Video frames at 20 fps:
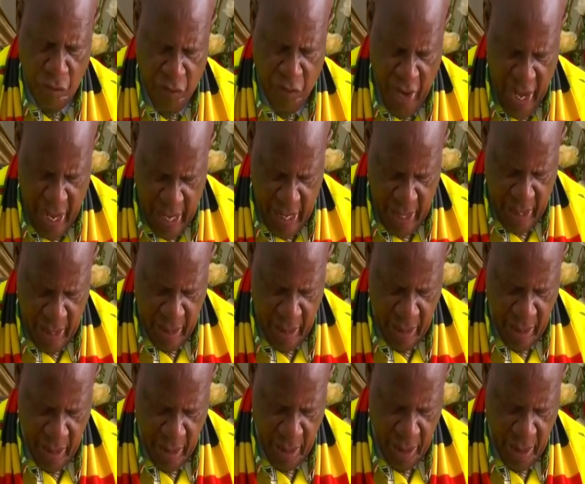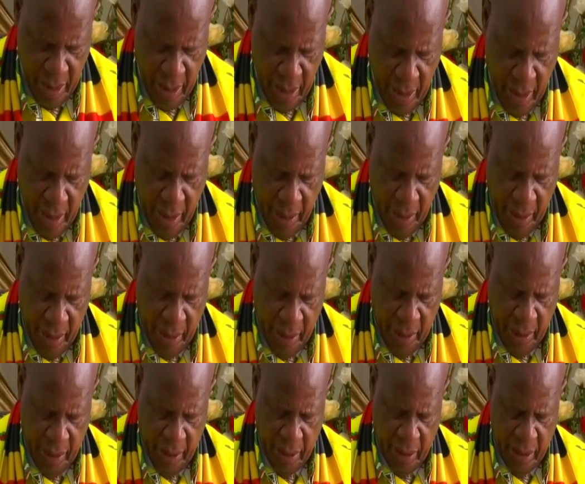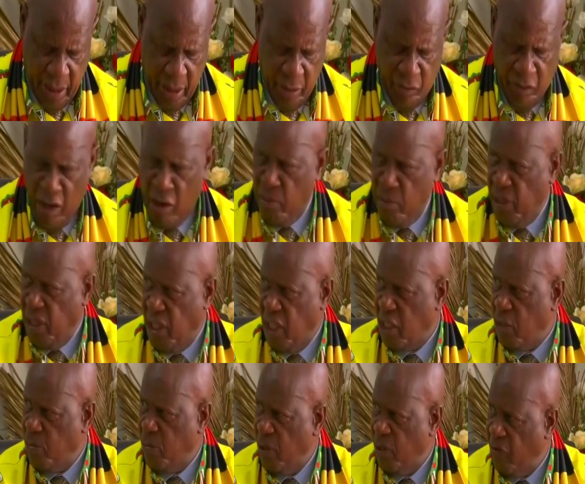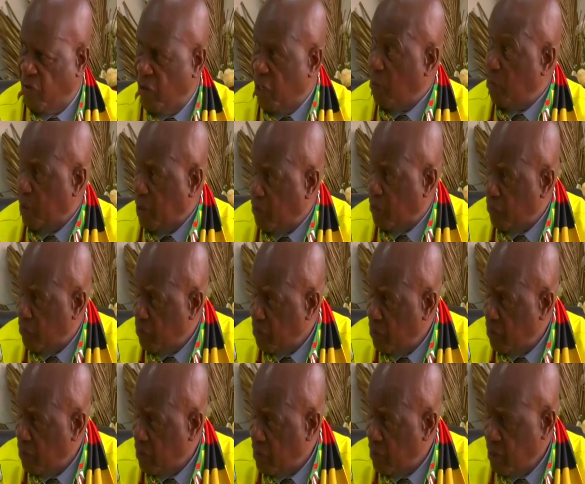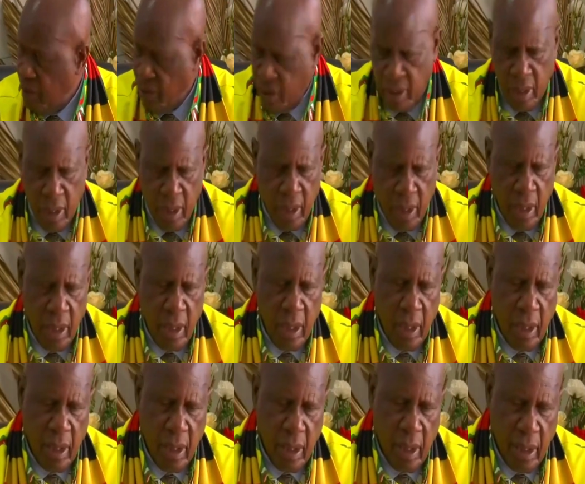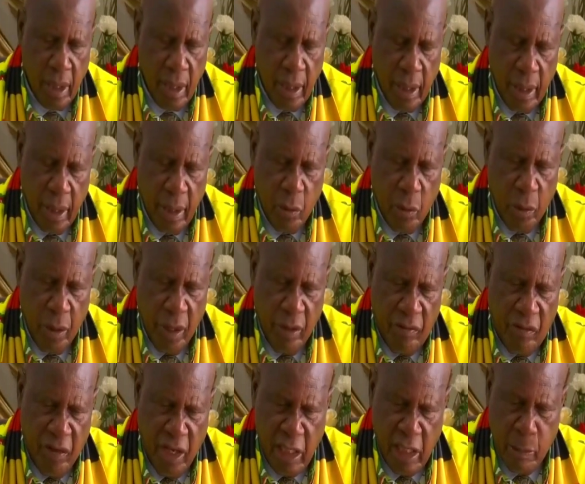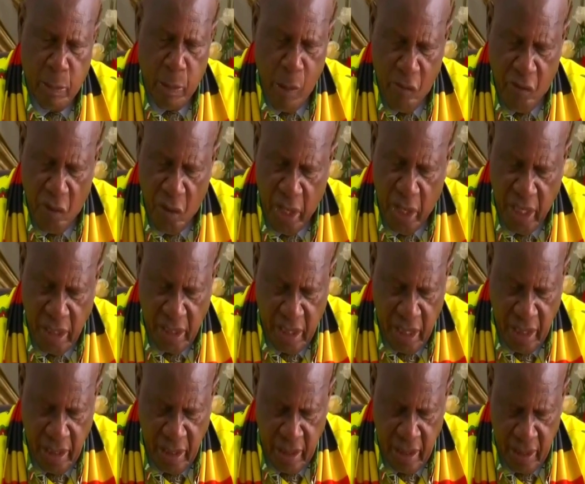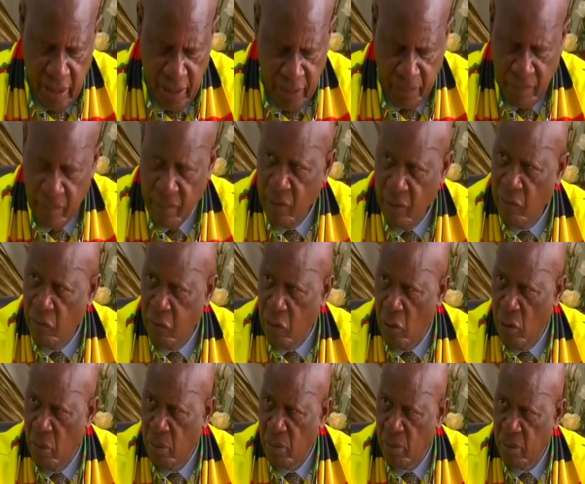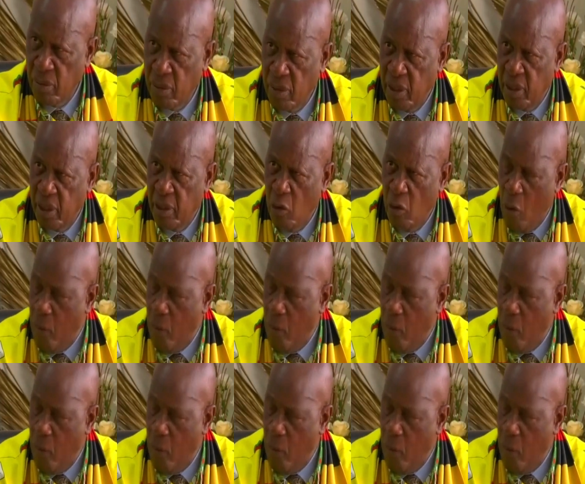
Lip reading: far, the environment has been very peaceful. We have had provocations from the